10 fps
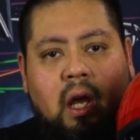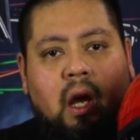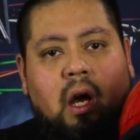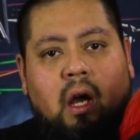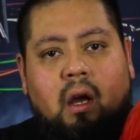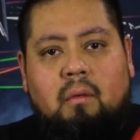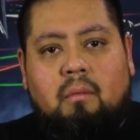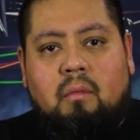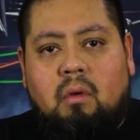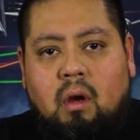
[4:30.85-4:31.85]

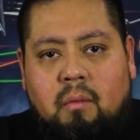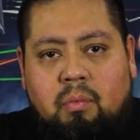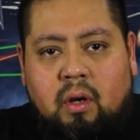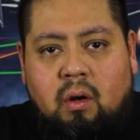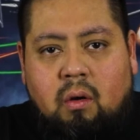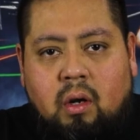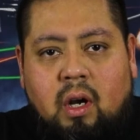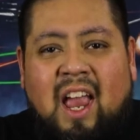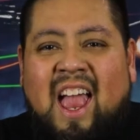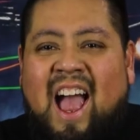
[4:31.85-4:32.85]
um, on pre-order.